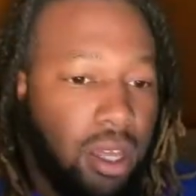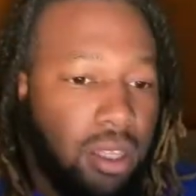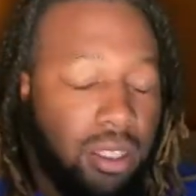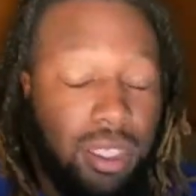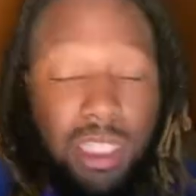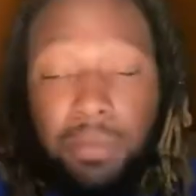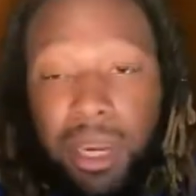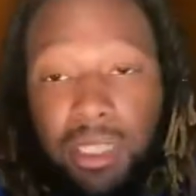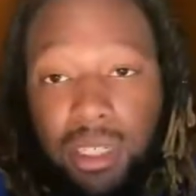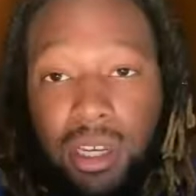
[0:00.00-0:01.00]

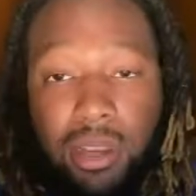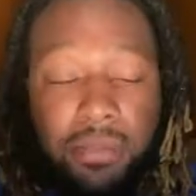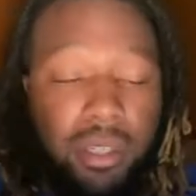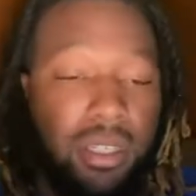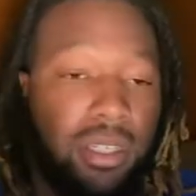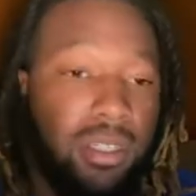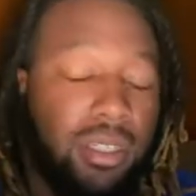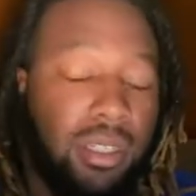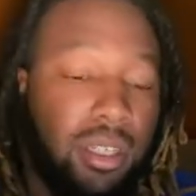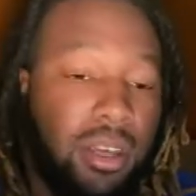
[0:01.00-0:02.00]
dispatching companies,
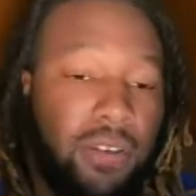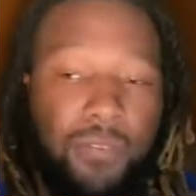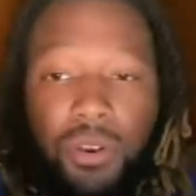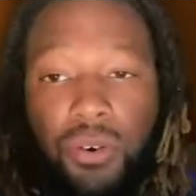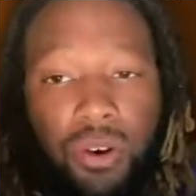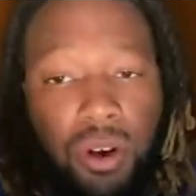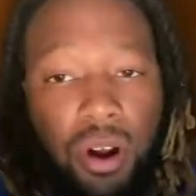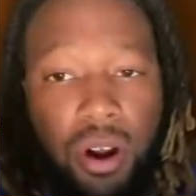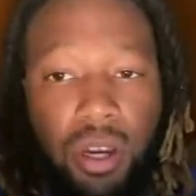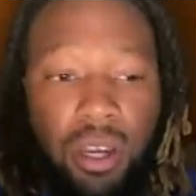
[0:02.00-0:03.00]
fuel
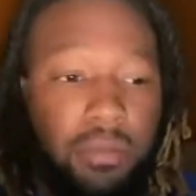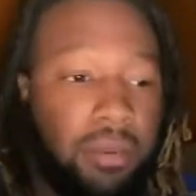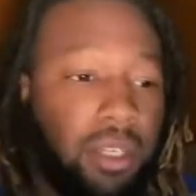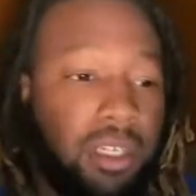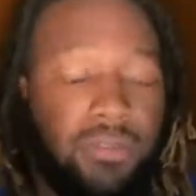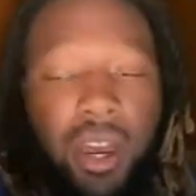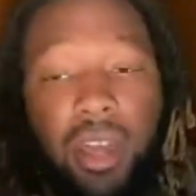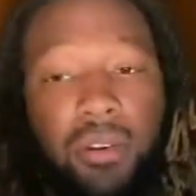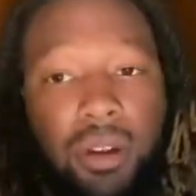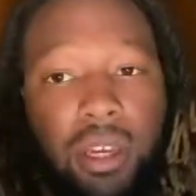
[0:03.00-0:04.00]
card companies,
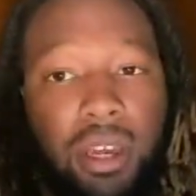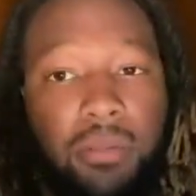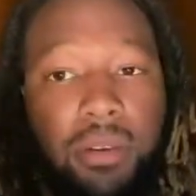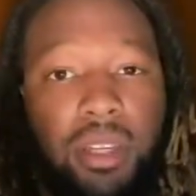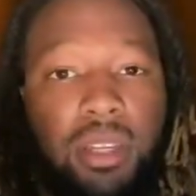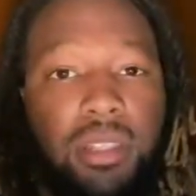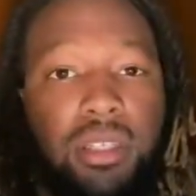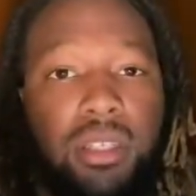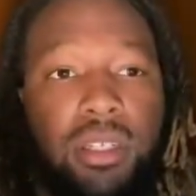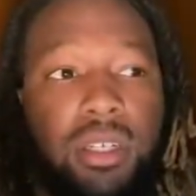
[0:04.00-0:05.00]
factoring
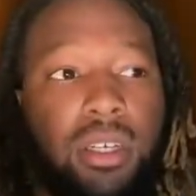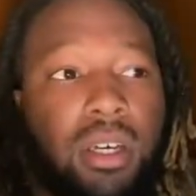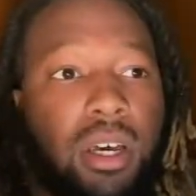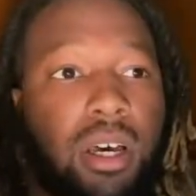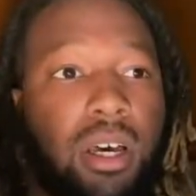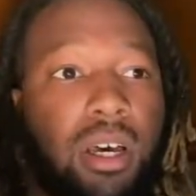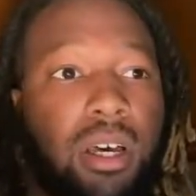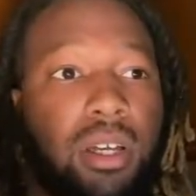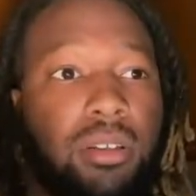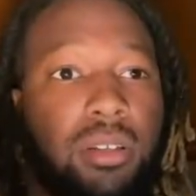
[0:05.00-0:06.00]
companies,
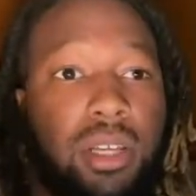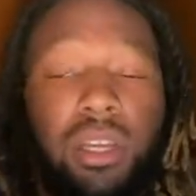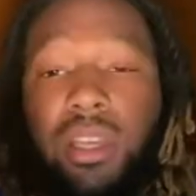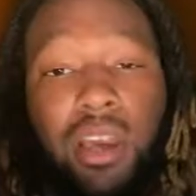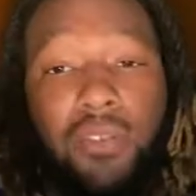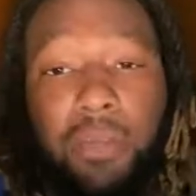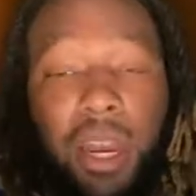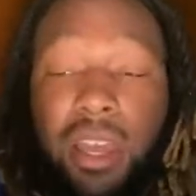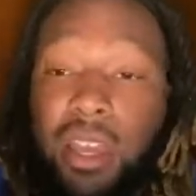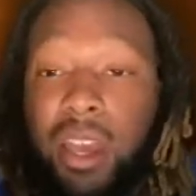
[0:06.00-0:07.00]
literally
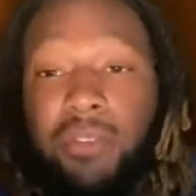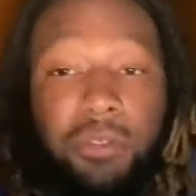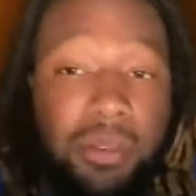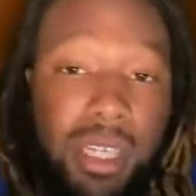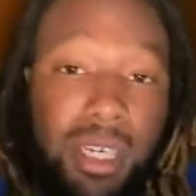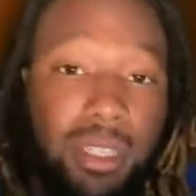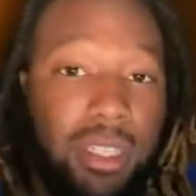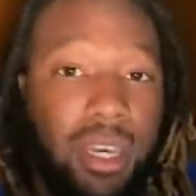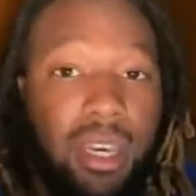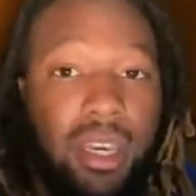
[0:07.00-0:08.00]
everybody, the
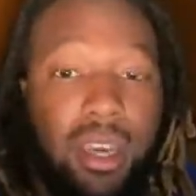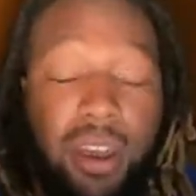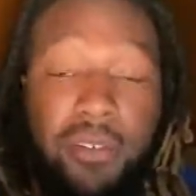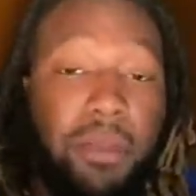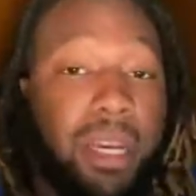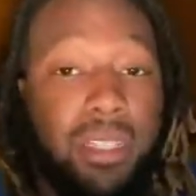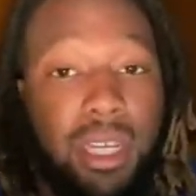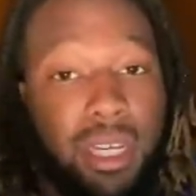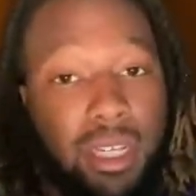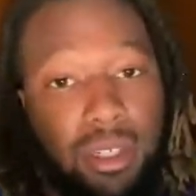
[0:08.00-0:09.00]
FMCSA, everybody's
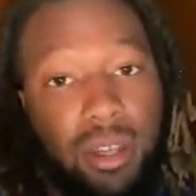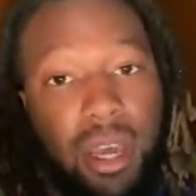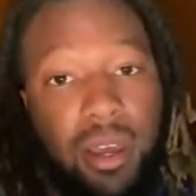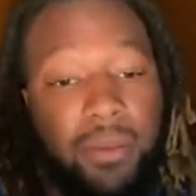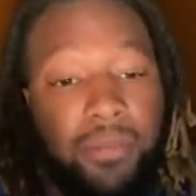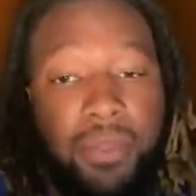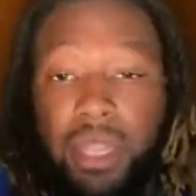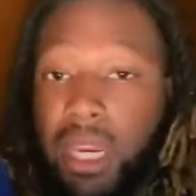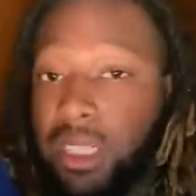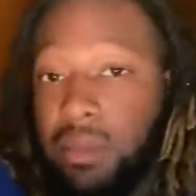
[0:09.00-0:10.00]
gonna hit your line. That
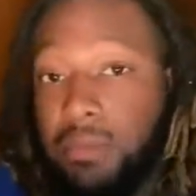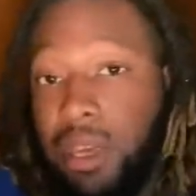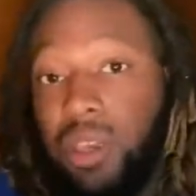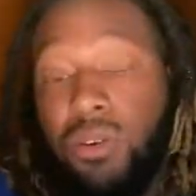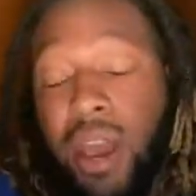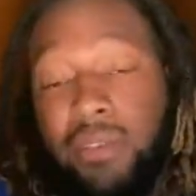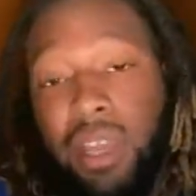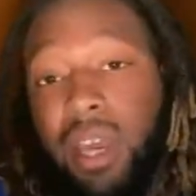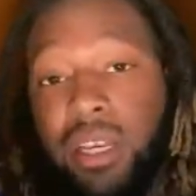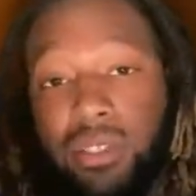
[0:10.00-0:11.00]
doesn't mean you have to
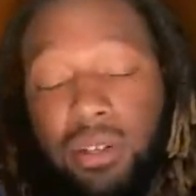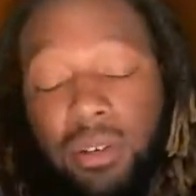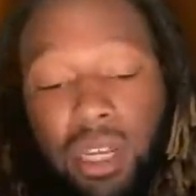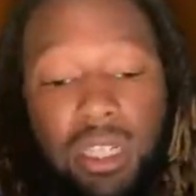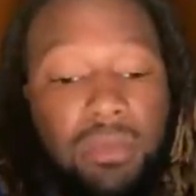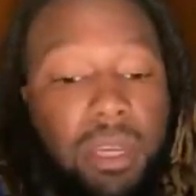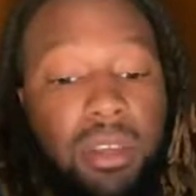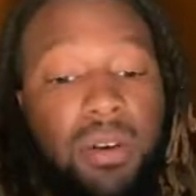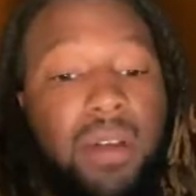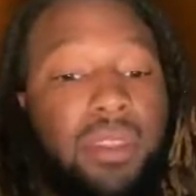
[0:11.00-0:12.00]
answer though. That doesn't mean
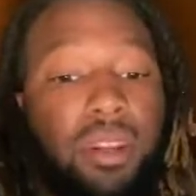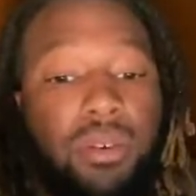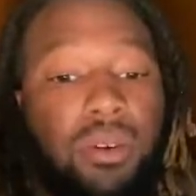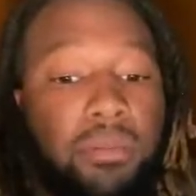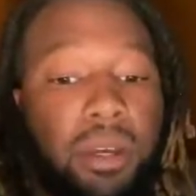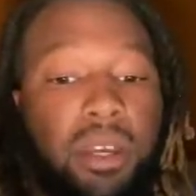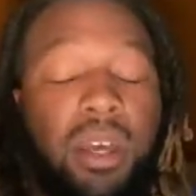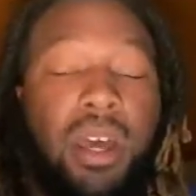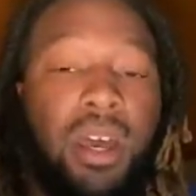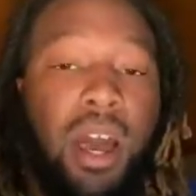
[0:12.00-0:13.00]
you have to do it, but
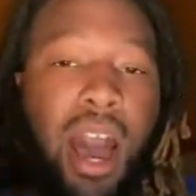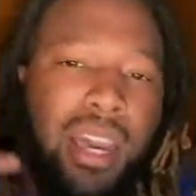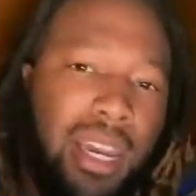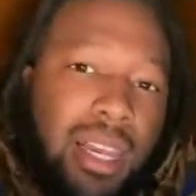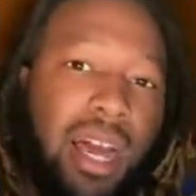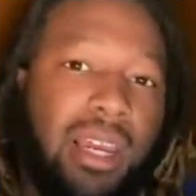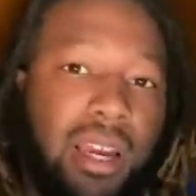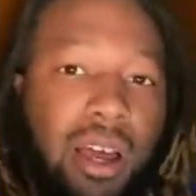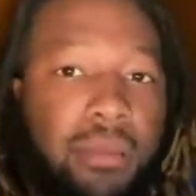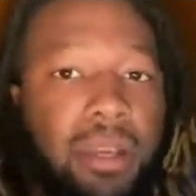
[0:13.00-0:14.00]
I get a lot of
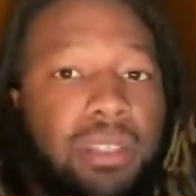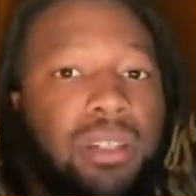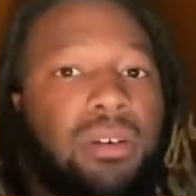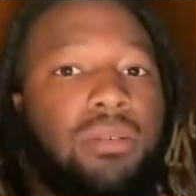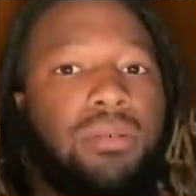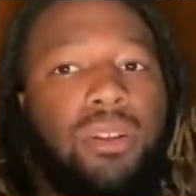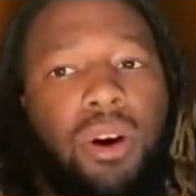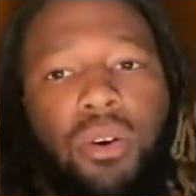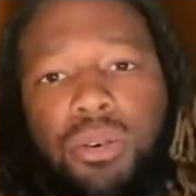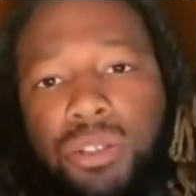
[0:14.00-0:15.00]
comments on,
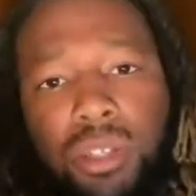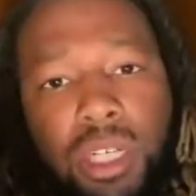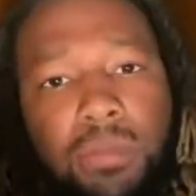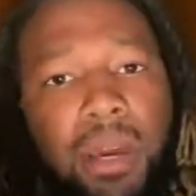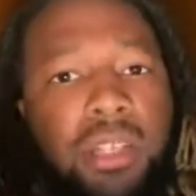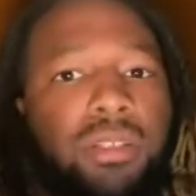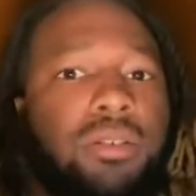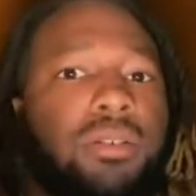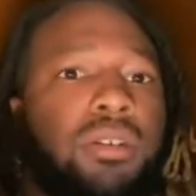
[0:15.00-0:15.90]
who's your dispatcher or